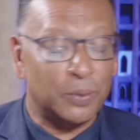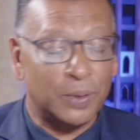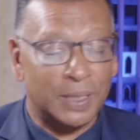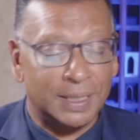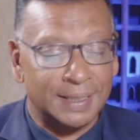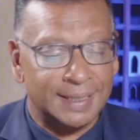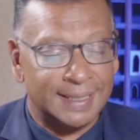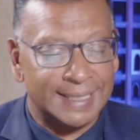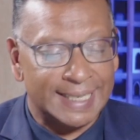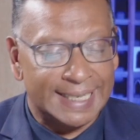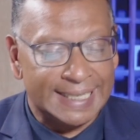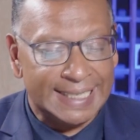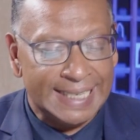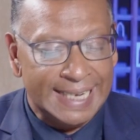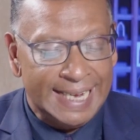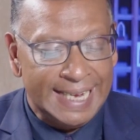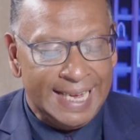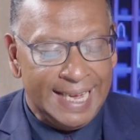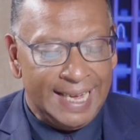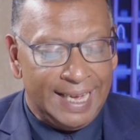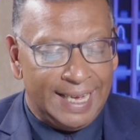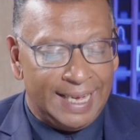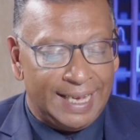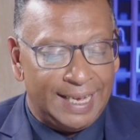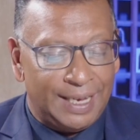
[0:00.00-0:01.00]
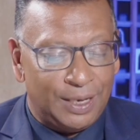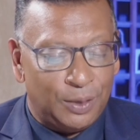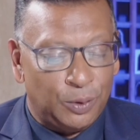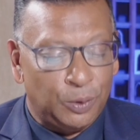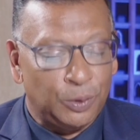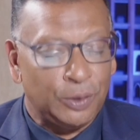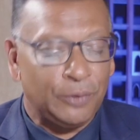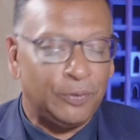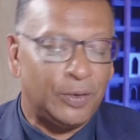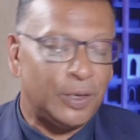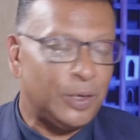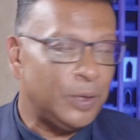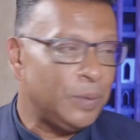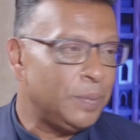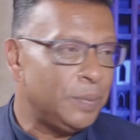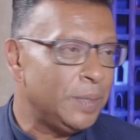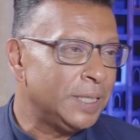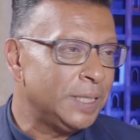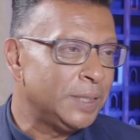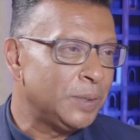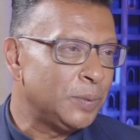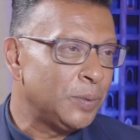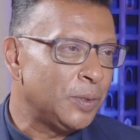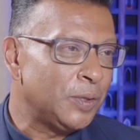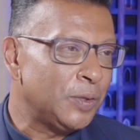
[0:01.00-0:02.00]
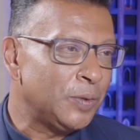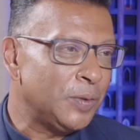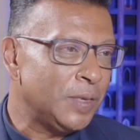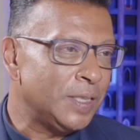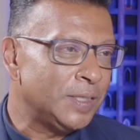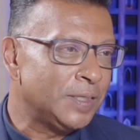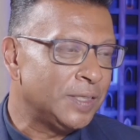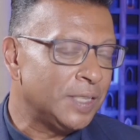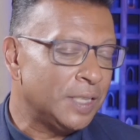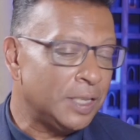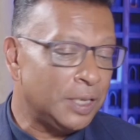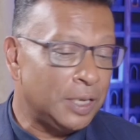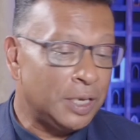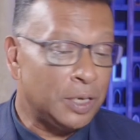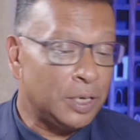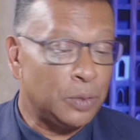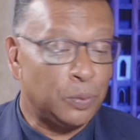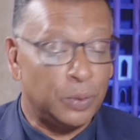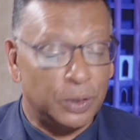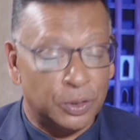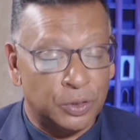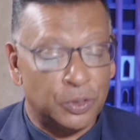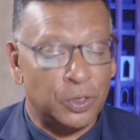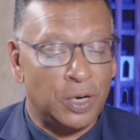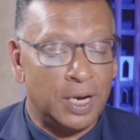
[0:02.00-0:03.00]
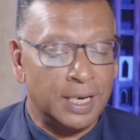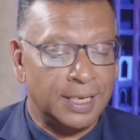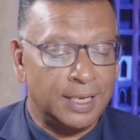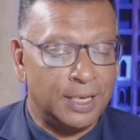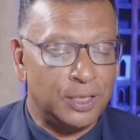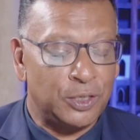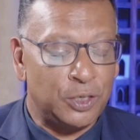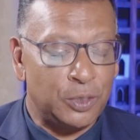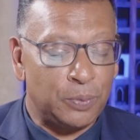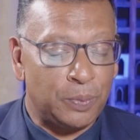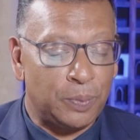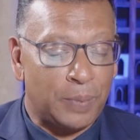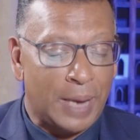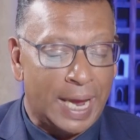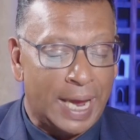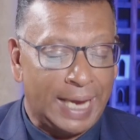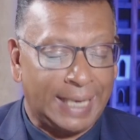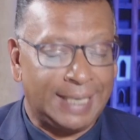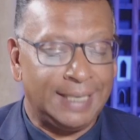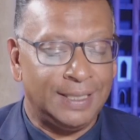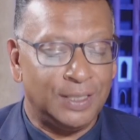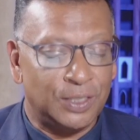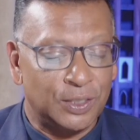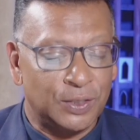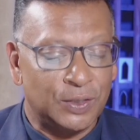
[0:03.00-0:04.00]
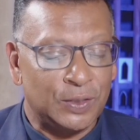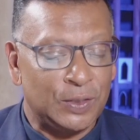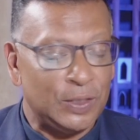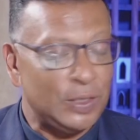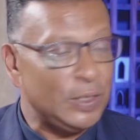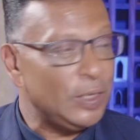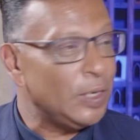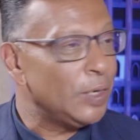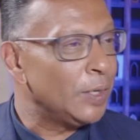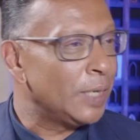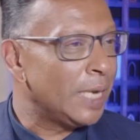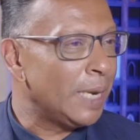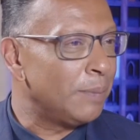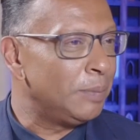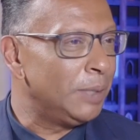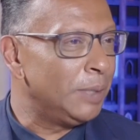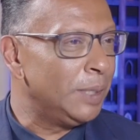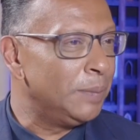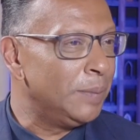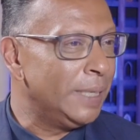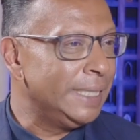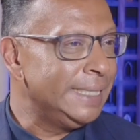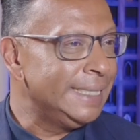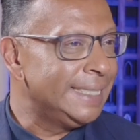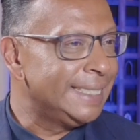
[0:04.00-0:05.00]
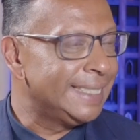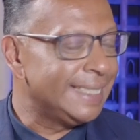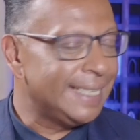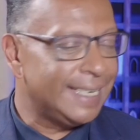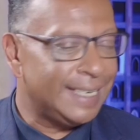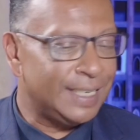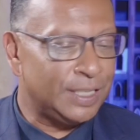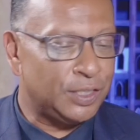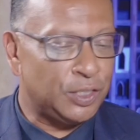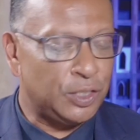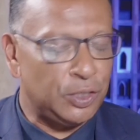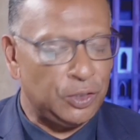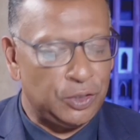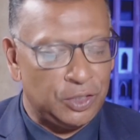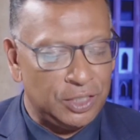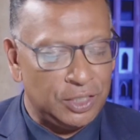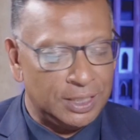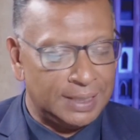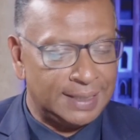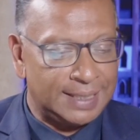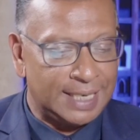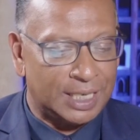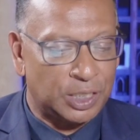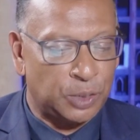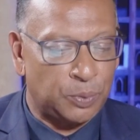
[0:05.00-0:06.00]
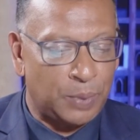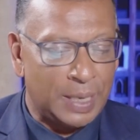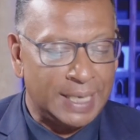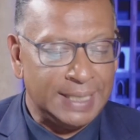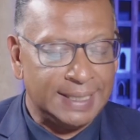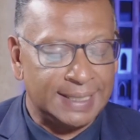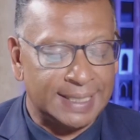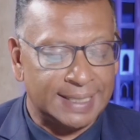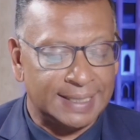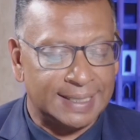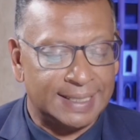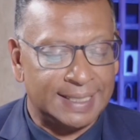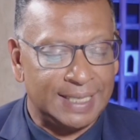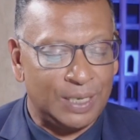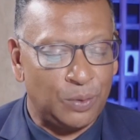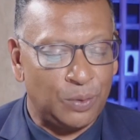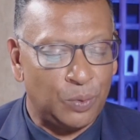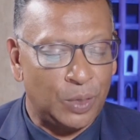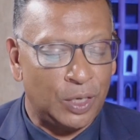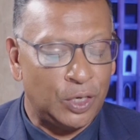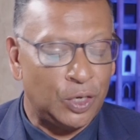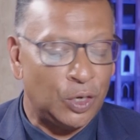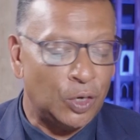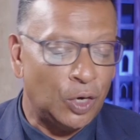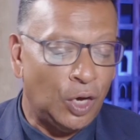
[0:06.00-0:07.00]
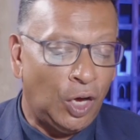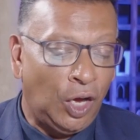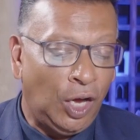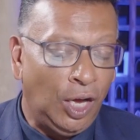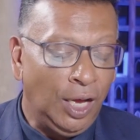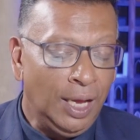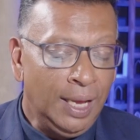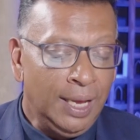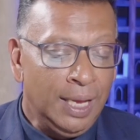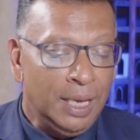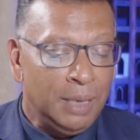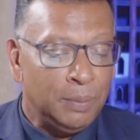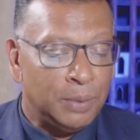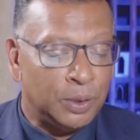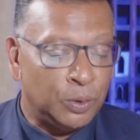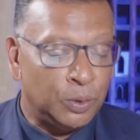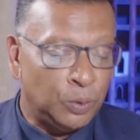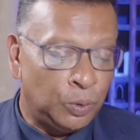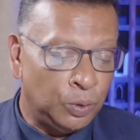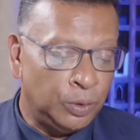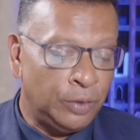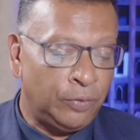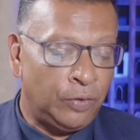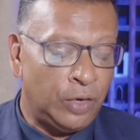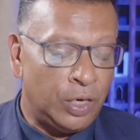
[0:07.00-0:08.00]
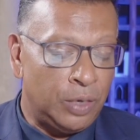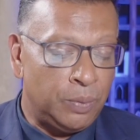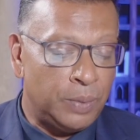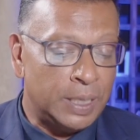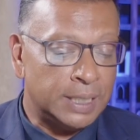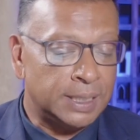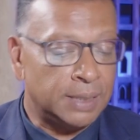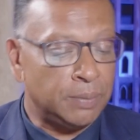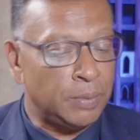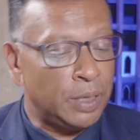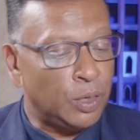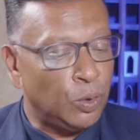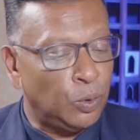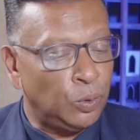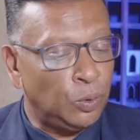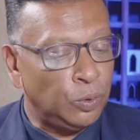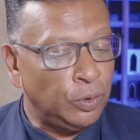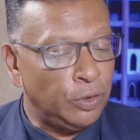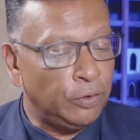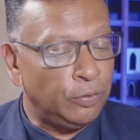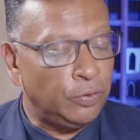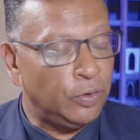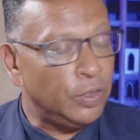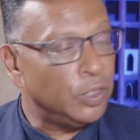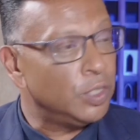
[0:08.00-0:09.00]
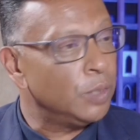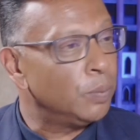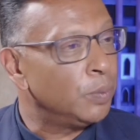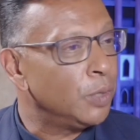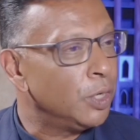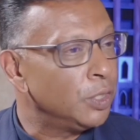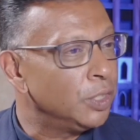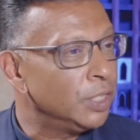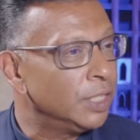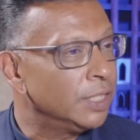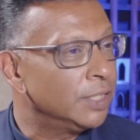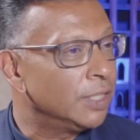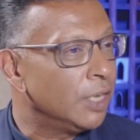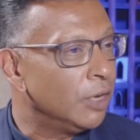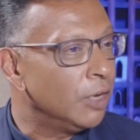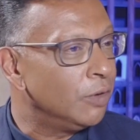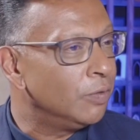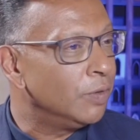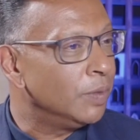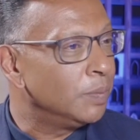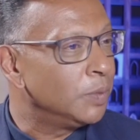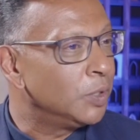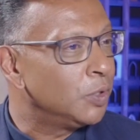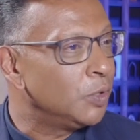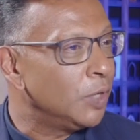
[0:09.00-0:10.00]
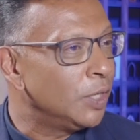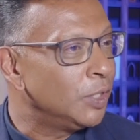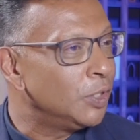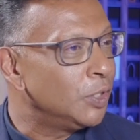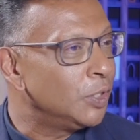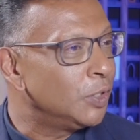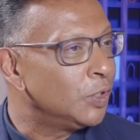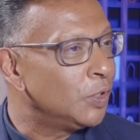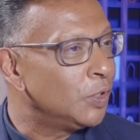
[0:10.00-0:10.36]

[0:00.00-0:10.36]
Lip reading: Well said. All the very best with the rest of the year. We'll try and get you back into studio a couple of months to just touch base and see where you are. But all the very best, and may all your future projects go from strength to